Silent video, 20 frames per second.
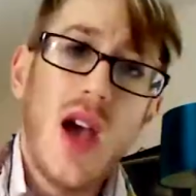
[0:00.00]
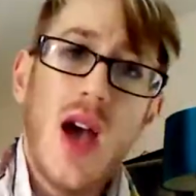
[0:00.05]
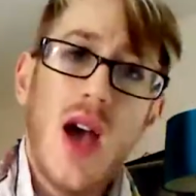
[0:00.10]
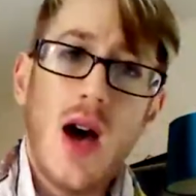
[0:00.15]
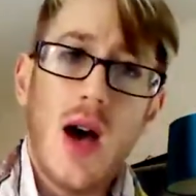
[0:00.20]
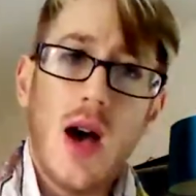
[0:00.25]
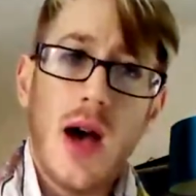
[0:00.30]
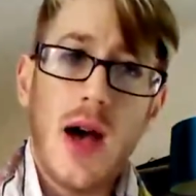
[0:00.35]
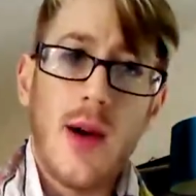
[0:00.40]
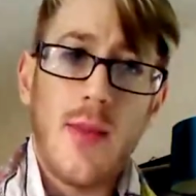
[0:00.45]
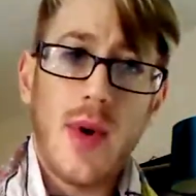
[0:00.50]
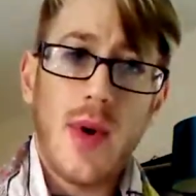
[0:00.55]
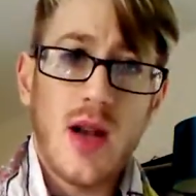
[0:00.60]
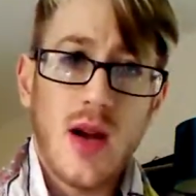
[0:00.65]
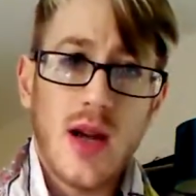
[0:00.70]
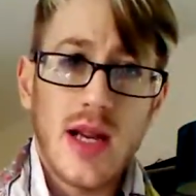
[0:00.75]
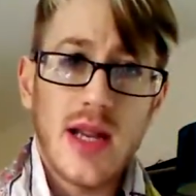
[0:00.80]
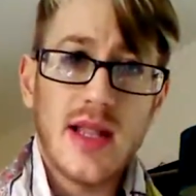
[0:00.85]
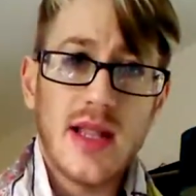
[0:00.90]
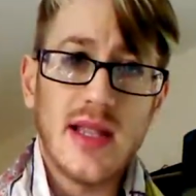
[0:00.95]
I
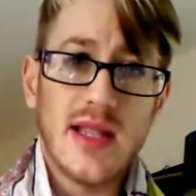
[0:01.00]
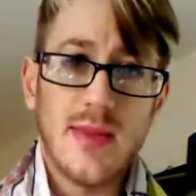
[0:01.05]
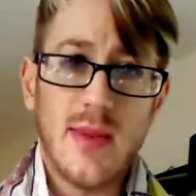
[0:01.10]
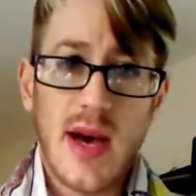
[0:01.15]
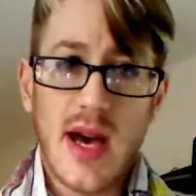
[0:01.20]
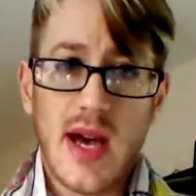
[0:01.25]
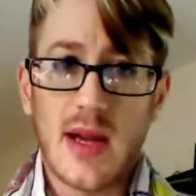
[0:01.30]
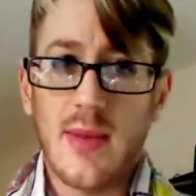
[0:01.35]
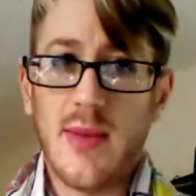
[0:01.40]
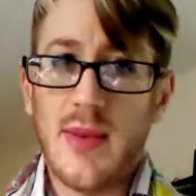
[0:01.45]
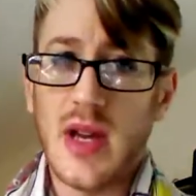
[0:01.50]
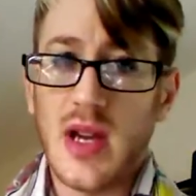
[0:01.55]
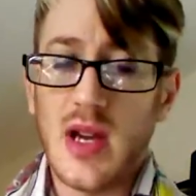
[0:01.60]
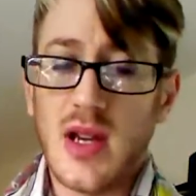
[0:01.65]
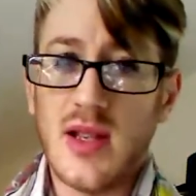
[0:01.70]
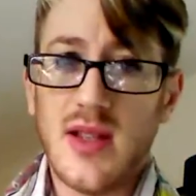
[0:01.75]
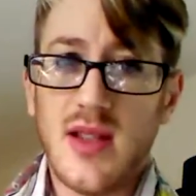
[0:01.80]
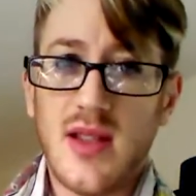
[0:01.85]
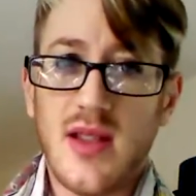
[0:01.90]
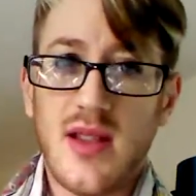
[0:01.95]
like this bag
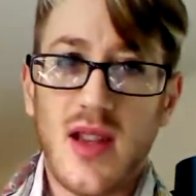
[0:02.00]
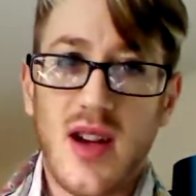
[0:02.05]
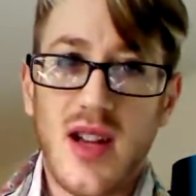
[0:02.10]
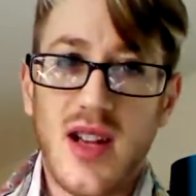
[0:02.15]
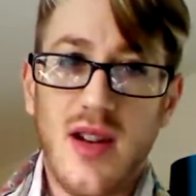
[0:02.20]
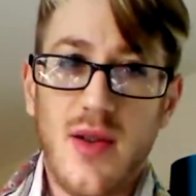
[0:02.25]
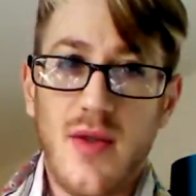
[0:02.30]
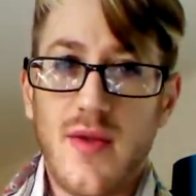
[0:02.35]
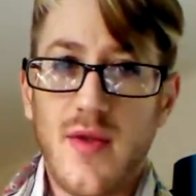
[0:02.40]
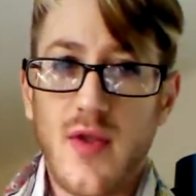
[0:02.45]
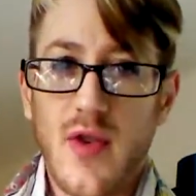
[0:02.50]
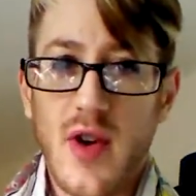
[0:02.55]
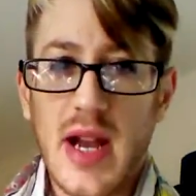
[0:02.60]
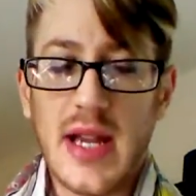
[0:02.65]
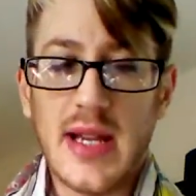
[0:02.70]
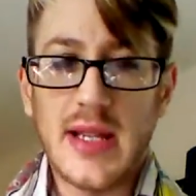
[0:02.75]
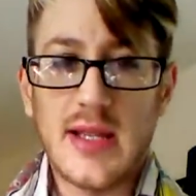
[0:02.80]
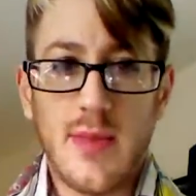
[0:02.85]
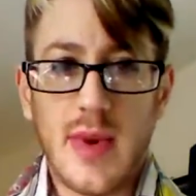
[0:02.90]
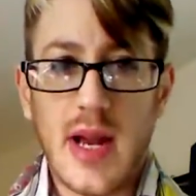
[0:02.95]
because I love
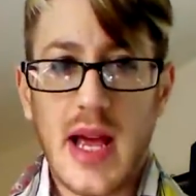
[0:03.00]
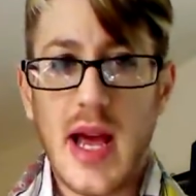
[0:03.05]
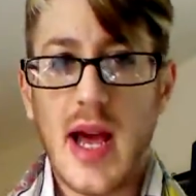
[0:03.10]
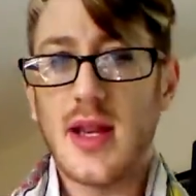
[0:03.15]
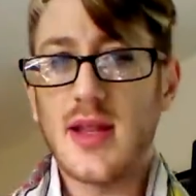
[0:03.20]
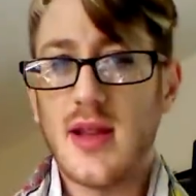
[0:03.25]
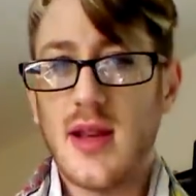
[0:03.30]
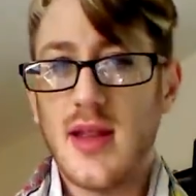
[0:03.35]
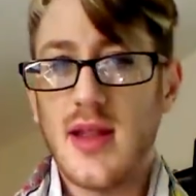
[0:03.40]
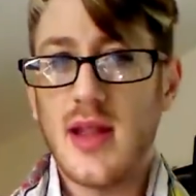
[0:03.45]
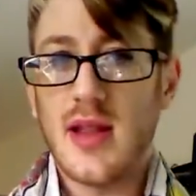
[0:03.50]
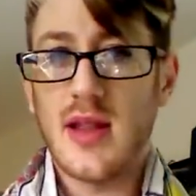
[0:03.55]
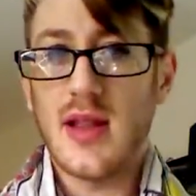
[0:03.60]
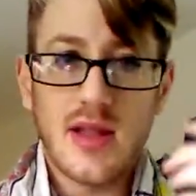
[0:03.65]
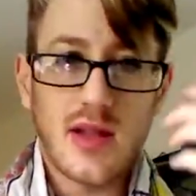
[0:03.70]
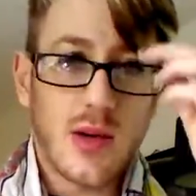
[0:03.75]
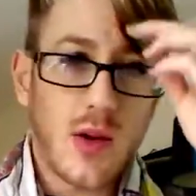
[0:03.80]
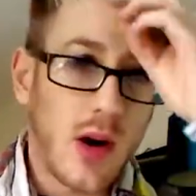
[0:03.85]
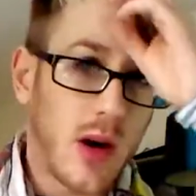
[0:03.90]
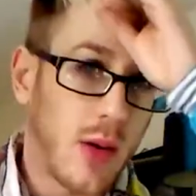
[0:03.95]
greys and blacks. I think this is
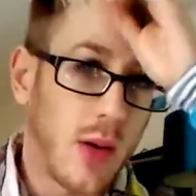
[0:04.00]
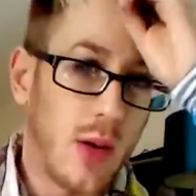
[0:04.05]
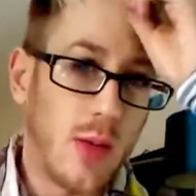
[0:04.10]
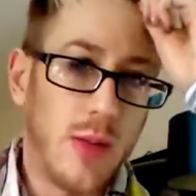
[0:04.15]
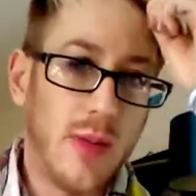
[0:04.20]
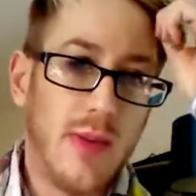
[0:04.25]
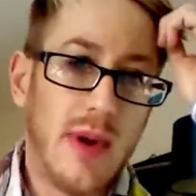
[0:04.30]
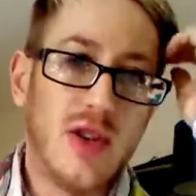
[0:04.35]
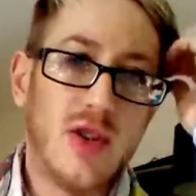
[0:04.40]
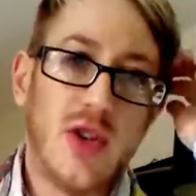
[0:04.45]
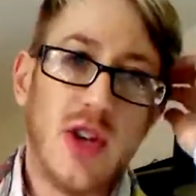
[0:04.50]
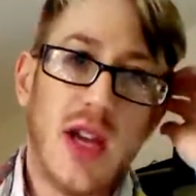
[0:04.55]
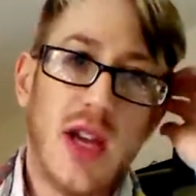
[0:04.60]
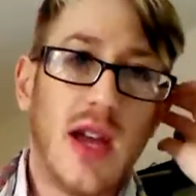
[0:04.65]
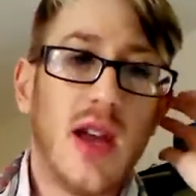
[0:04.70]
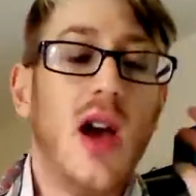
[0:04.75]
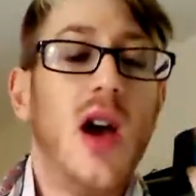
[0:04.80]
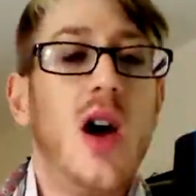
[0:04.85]
quite complimentary.